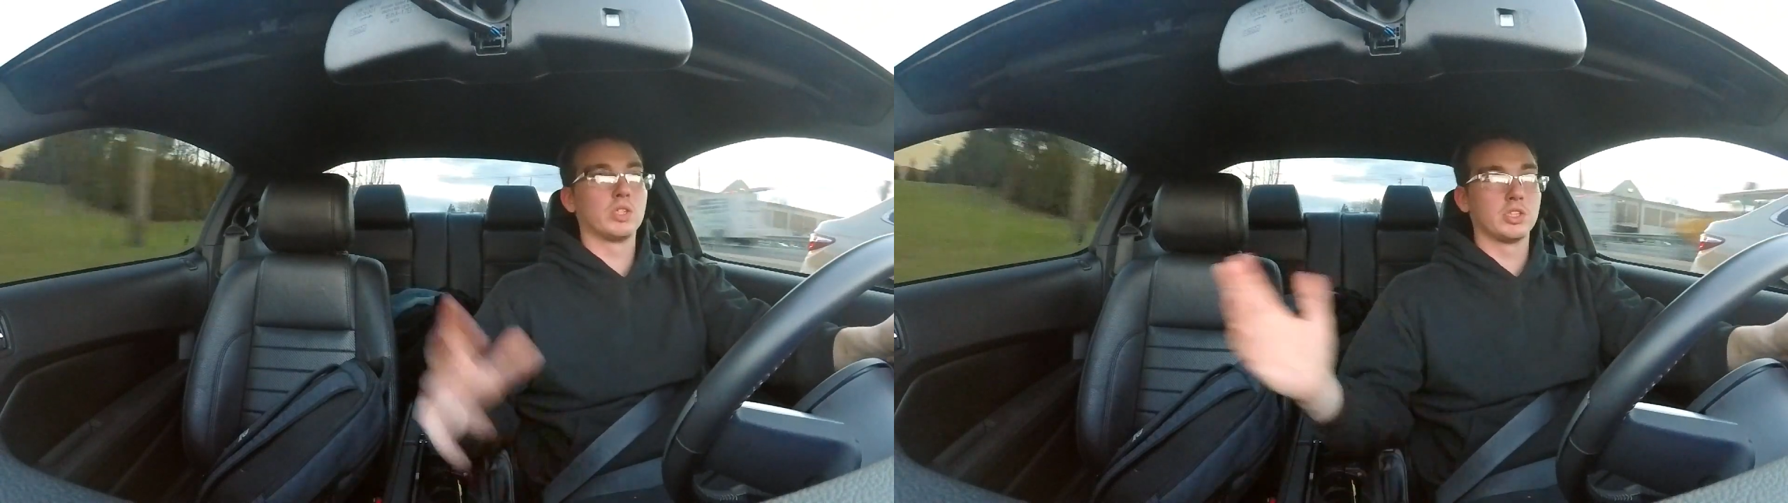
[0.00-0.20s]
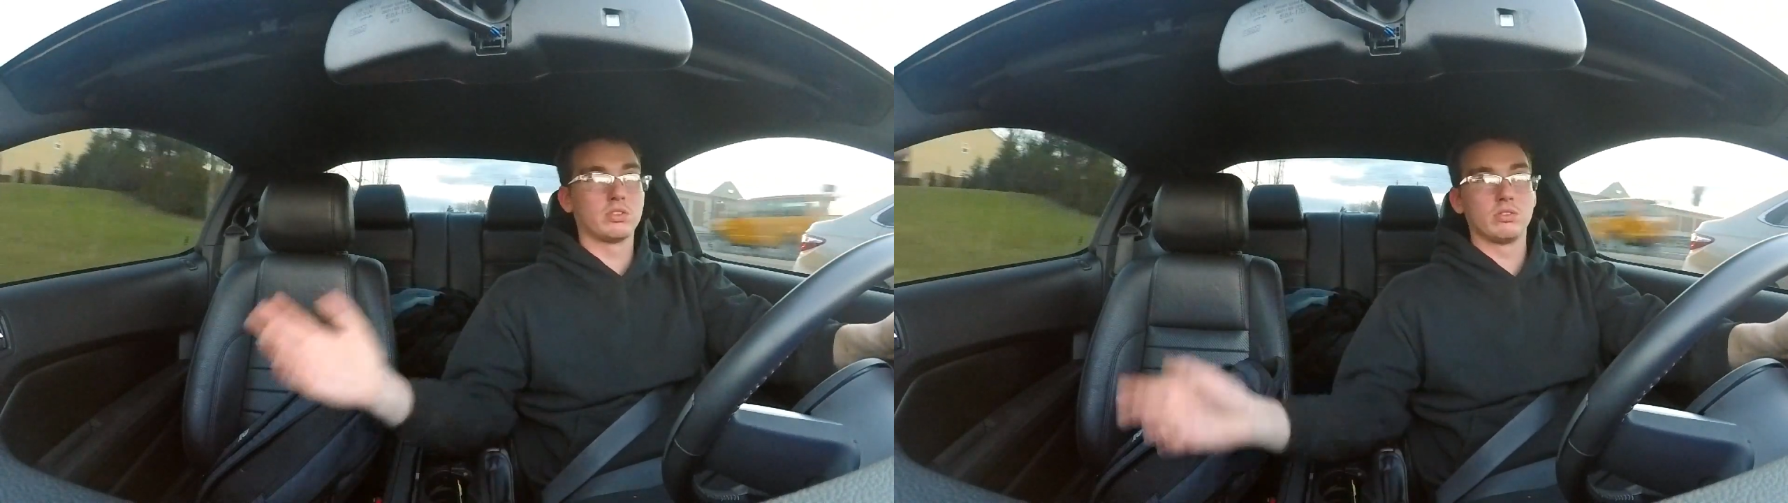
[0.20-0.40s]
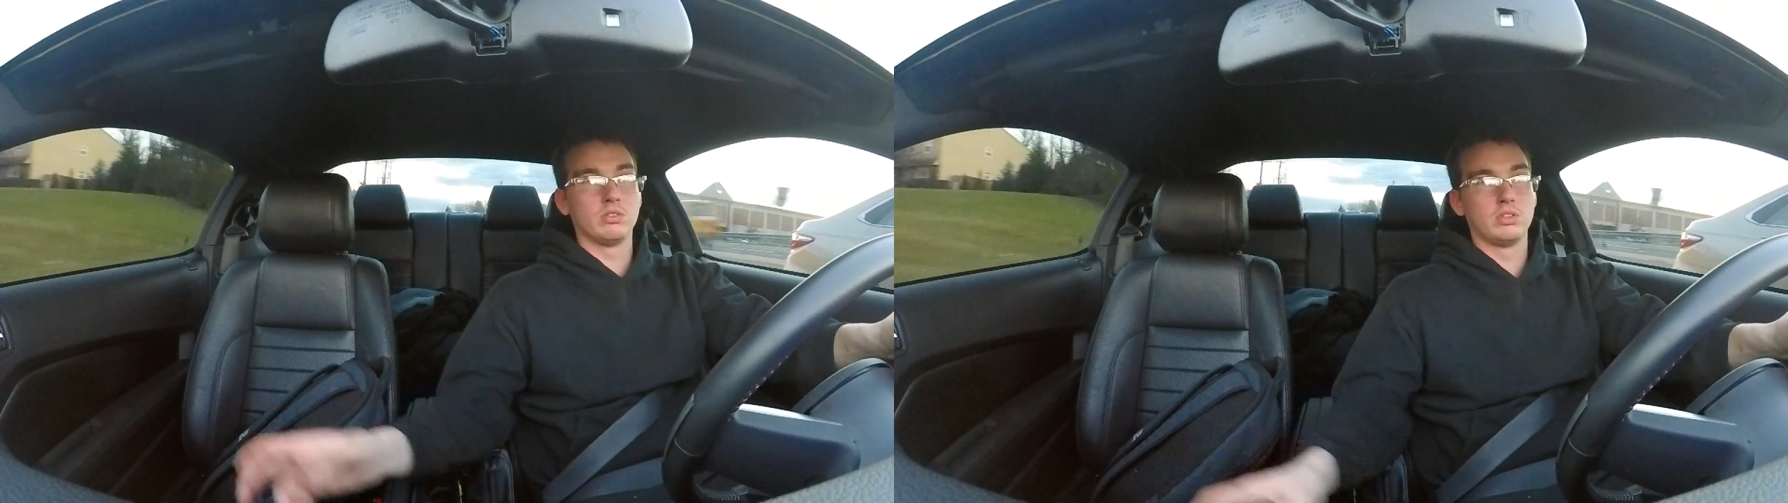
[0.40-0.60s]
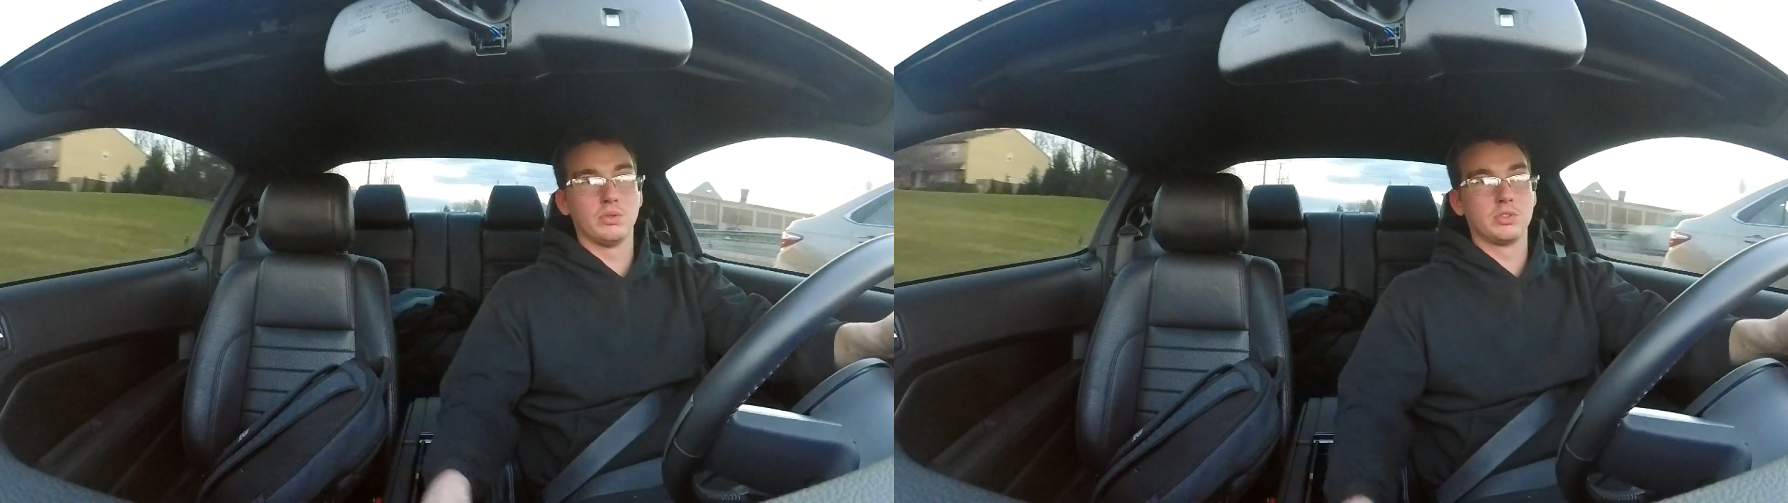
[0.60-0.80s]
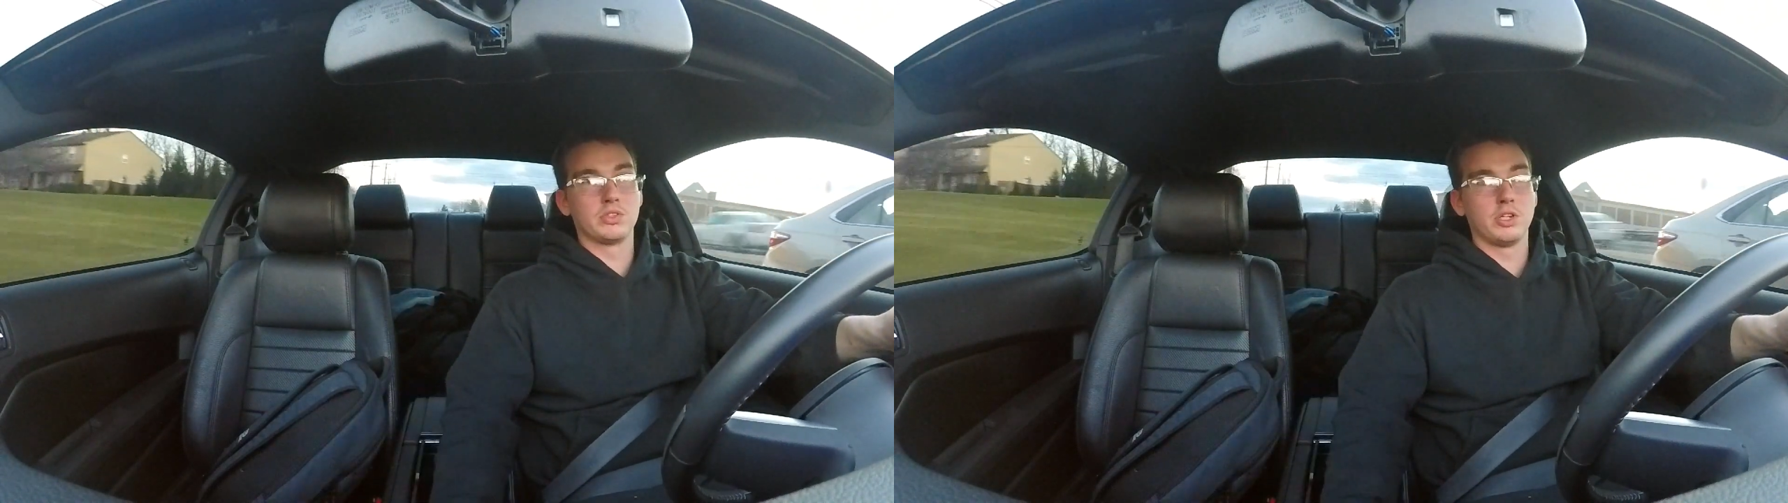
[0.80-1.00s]
just
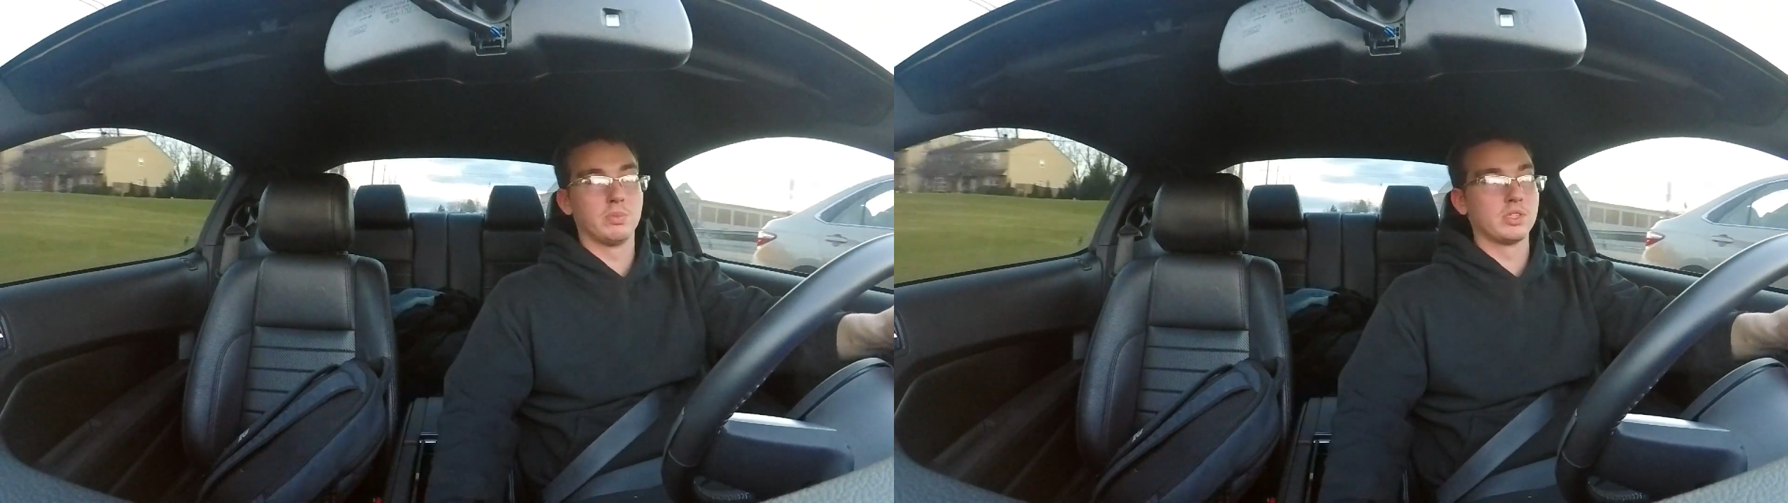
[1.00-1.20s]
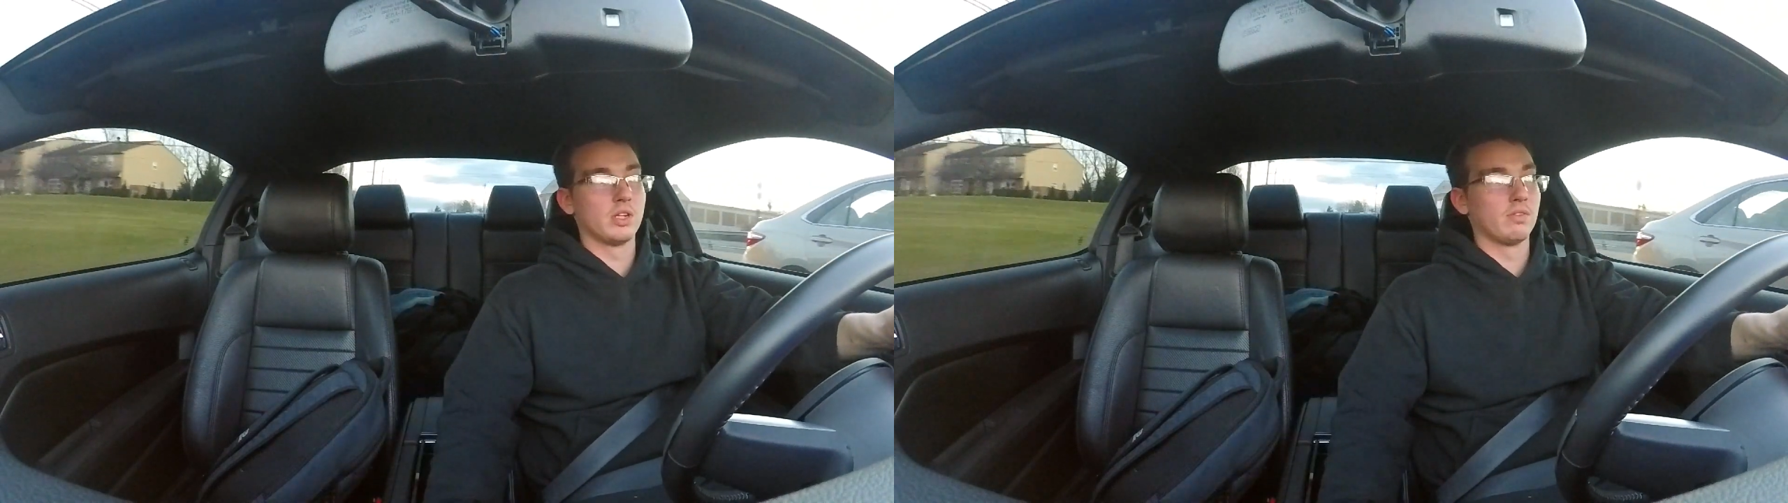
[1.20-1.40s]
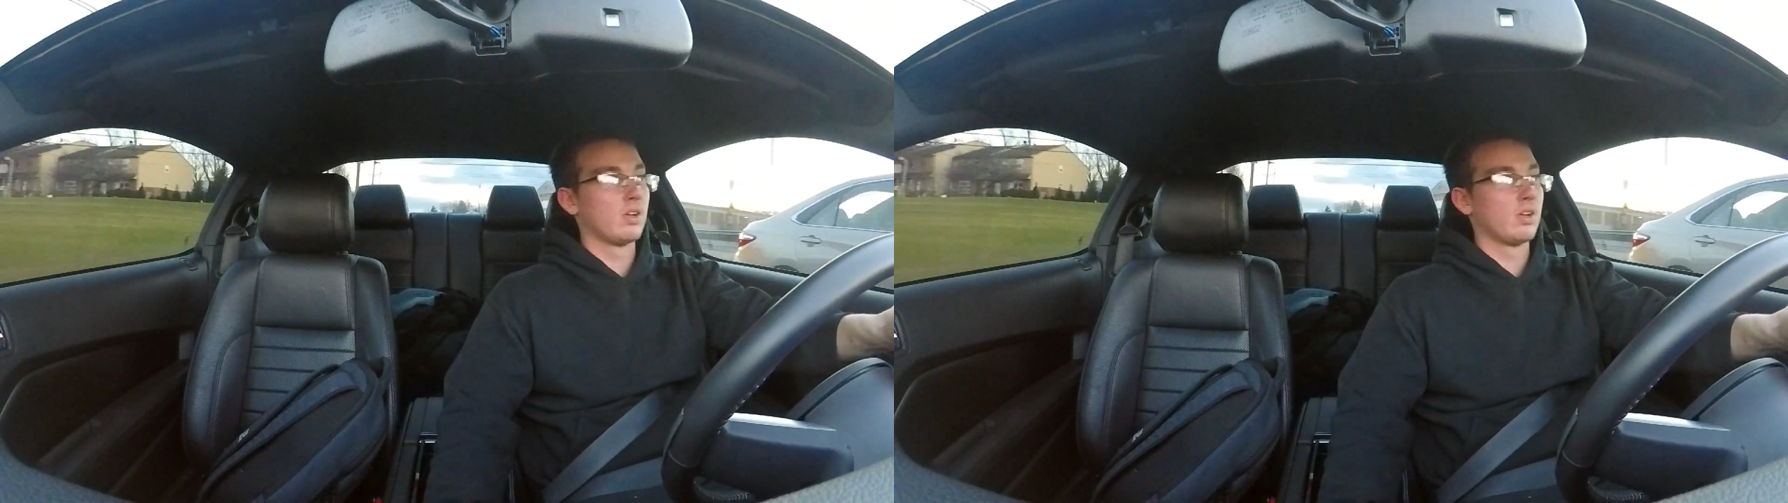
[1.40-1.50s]
doing stupid stuff.